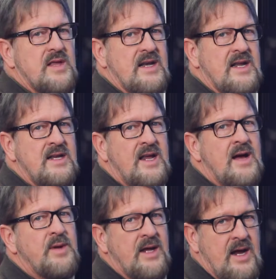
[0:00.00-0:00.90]
that
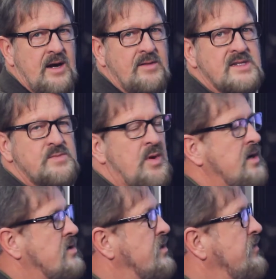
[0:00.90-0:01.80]
incoming air is
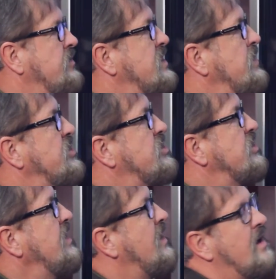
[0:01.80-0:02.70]
monitored for
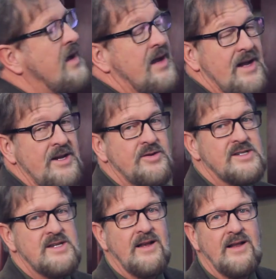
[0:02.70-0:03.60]
temperature.
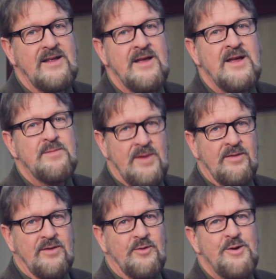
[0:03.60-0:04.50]
Interestingly,
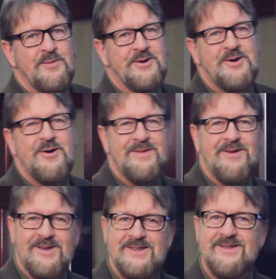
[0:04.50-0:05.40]
Mountain Equipment Co-op
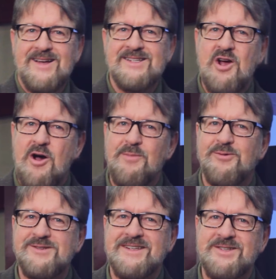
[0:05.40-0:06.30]
also has
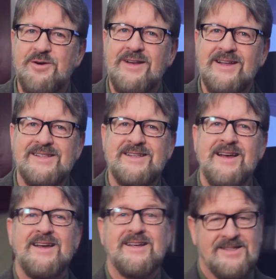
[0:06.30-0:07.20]
composting toilets.
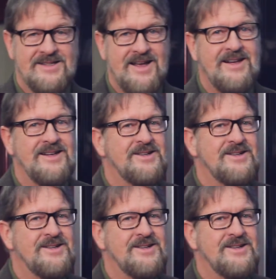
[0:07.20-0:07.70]
Isn't that